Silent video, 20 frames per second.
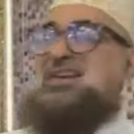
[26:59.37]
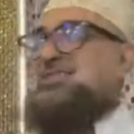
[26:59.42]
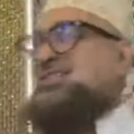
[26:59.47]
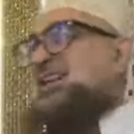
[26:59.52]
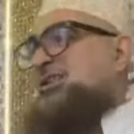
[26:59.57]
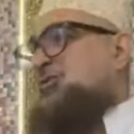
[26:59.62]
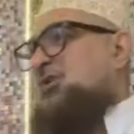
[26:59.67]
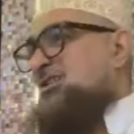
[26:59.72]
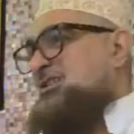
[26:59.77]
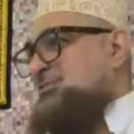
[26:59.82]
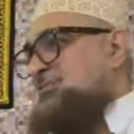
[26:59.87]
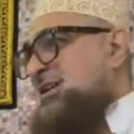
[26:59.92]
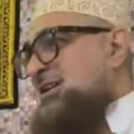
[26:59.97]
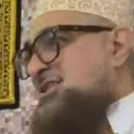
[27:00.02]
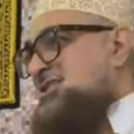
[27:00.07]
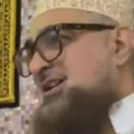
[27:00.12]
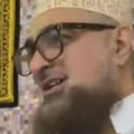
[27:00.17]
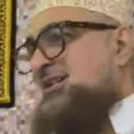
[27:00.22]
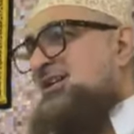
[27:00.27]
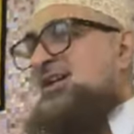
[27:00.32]
As it
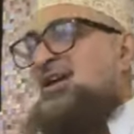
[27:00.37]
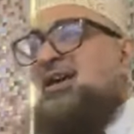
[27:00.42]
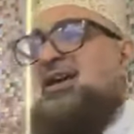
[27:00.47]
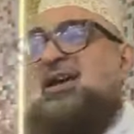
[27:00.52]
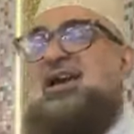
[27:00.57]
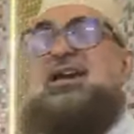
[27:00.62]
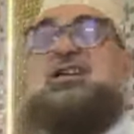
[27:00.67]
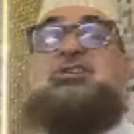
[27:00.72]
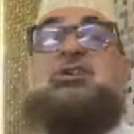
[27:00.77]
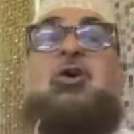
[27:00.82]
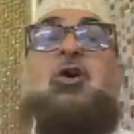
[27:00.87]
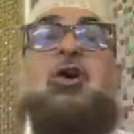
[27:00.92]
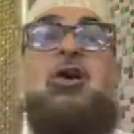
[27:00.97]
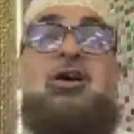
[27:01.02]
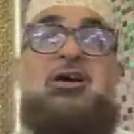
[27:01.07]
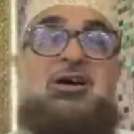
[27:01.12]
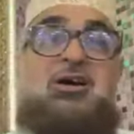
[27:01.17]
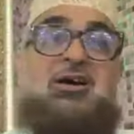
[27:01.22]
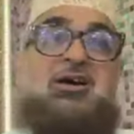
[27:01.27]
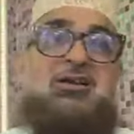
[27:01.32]
was mentioned, it
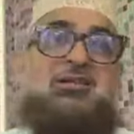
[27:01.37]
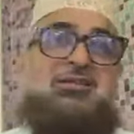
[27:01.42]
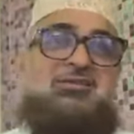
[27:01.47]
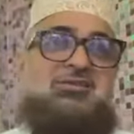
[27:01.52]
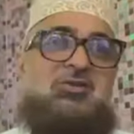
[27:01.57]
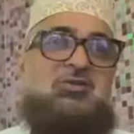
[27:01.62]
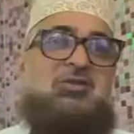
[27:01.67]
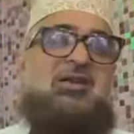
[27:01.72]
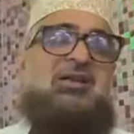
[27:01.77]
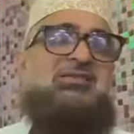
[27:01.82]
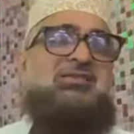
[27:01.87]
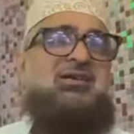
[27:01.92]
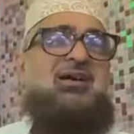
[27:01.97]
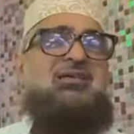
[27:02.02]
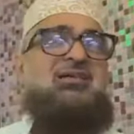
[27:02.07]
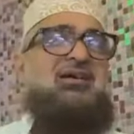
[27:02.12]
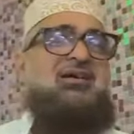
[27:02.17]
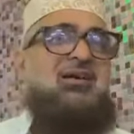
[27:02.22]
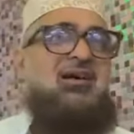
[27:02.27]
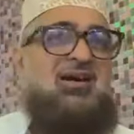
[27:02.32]
occurred. So
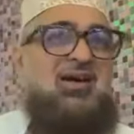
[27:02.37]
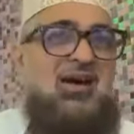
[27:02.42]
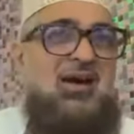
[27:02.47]
these are the